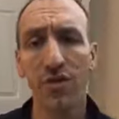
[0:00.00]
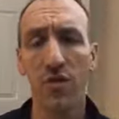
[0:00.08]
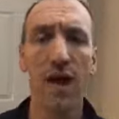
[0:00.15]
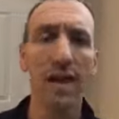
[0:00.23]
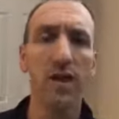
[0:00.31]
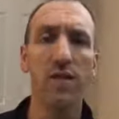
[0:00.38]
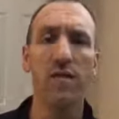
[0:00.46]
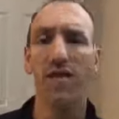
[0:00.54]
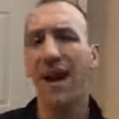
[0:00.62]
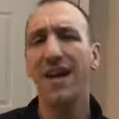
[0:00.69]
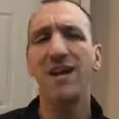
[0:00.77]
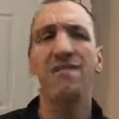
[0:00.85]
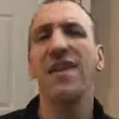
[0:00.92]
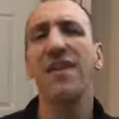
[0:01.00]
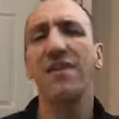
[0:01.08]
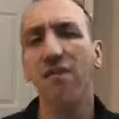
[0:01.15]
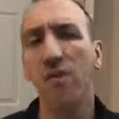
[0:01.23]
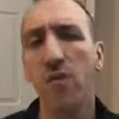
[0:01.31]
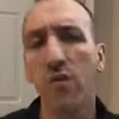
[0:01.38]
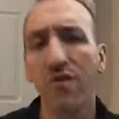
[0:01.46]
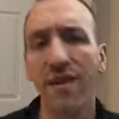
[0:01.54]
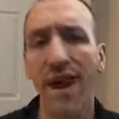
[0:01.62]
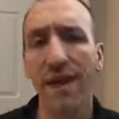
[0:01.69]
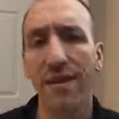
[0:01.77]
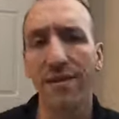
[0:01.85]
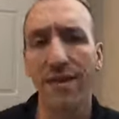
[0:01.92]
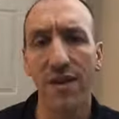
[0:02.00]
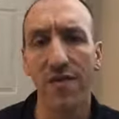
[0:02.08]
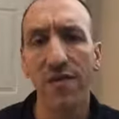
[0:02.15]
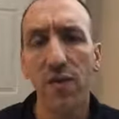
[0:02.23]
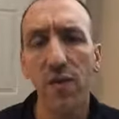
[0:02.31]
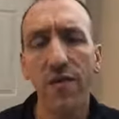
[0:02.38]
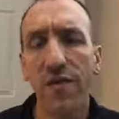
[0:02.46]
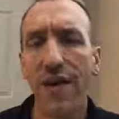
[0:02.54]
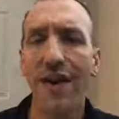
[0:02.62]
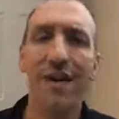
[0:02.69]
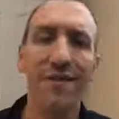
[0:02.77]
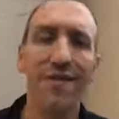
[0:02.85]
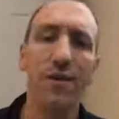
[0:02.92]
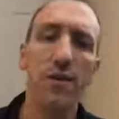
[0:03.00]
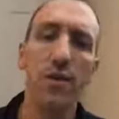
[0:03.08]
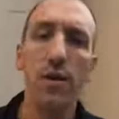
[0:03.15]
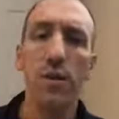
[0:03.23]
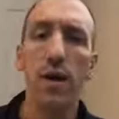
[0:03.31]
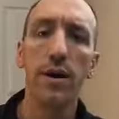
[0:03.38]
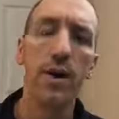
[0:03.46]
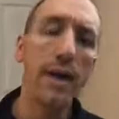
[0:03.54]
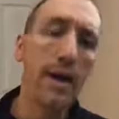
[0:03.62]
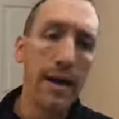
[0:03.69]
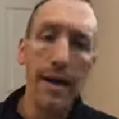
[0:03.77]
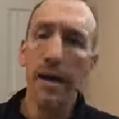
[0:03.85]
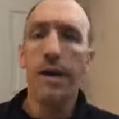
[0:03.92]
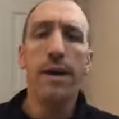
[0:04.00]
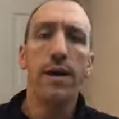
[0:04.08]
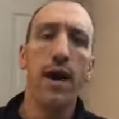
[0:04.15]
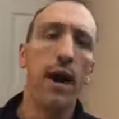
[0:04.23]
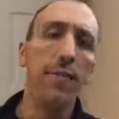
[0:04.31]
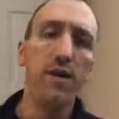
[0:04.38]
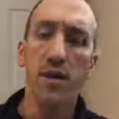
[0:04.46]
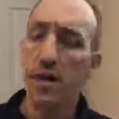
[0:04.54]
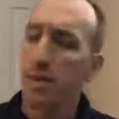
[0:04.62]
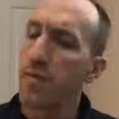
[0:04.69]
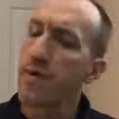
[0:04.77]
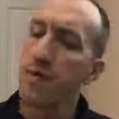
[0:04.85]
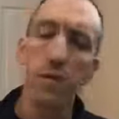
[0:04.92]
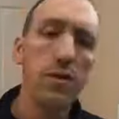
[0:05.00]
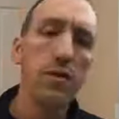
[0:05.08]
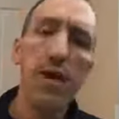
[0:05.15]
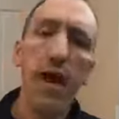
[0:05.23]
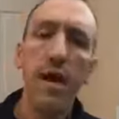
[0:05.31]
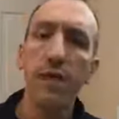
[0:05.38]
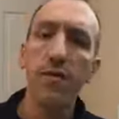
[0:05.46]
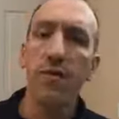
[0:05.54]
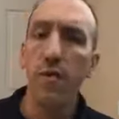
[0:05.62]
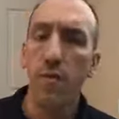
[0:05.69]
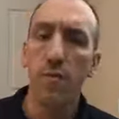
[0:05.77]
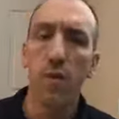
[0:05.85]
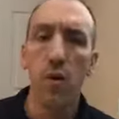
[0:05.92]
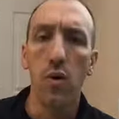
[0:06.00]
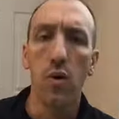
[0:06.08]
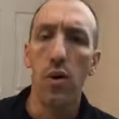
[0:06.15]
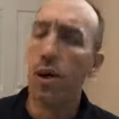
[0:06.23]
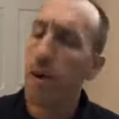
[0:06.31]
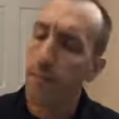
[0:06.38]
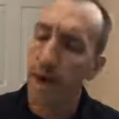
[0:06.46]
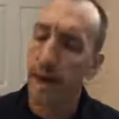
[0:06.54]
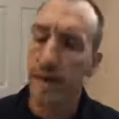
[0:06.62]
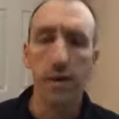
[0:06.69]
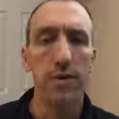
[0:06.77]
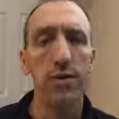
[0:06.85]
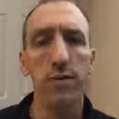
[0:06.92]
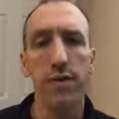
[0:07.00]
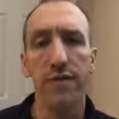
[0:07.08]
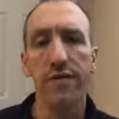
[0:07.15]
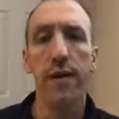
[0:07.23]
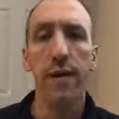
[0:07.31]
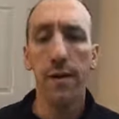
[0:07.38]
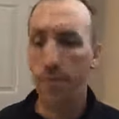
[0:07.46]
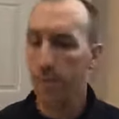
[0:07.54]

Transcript: So I could have easily used that as an excuse and said, you know what? I'm just going to be the little guy on the totem pole. I'm not going to do this.